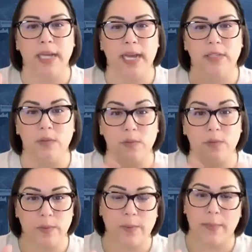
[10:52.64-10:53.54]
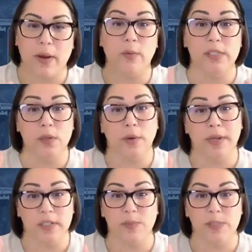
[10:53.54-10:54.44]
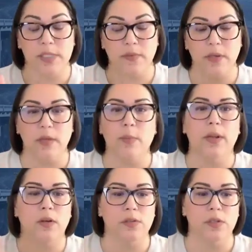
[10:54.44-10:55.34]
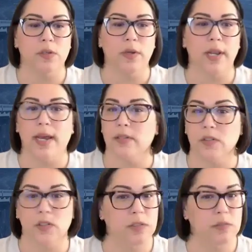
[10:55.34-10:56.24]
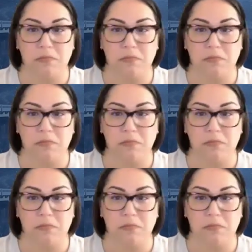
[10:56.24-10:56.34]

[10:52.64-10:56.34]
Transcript: to ask about what's going on specifically, but also you can ask just